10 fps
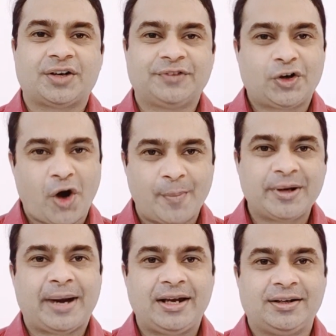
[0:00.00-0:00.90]
of the
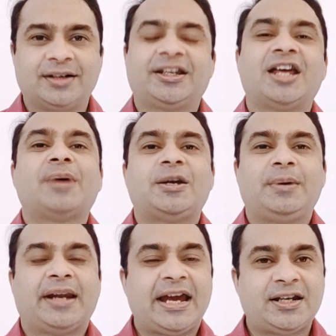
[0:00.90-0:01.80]
common bile duct. There might
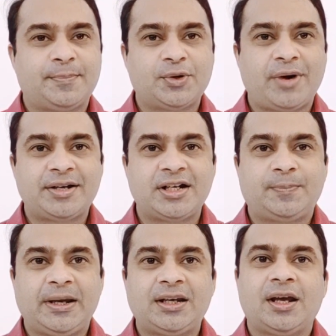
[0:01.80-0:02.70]
be right upper quadrant
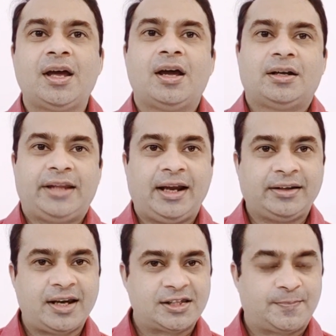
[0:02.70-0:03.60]
pain. Then
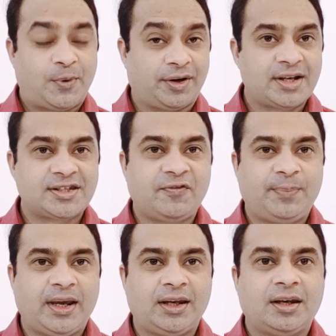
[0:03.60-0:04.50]
there is progressive
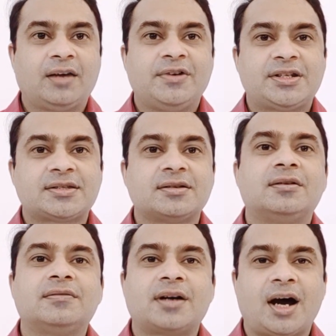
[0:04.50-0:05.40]
pain which is
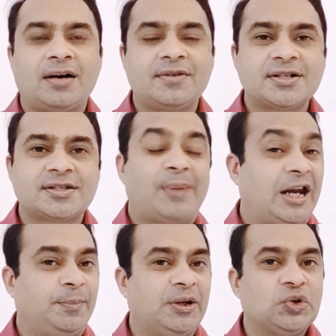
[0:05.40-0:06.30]
over hours,
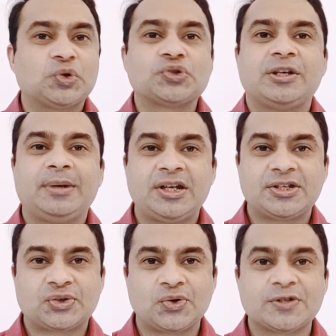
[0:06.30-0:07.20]
might be due to CBD
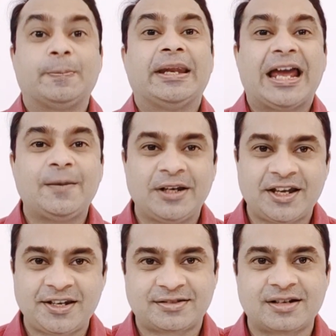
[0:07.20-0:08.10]
stones, benign
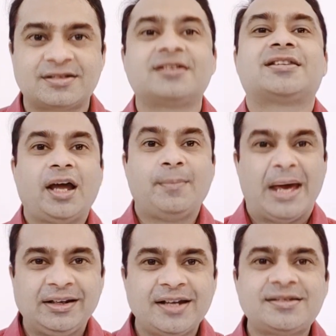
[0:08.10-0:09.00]
biliary structures and
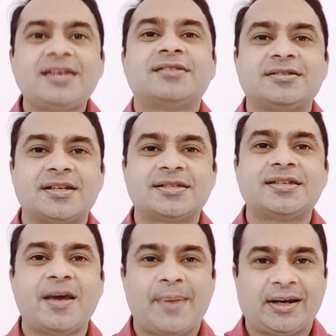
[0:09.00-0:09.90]
malignancies such as
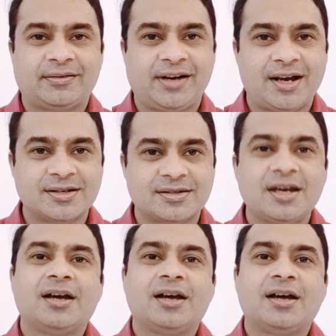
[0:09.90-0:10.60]
CA pancreas.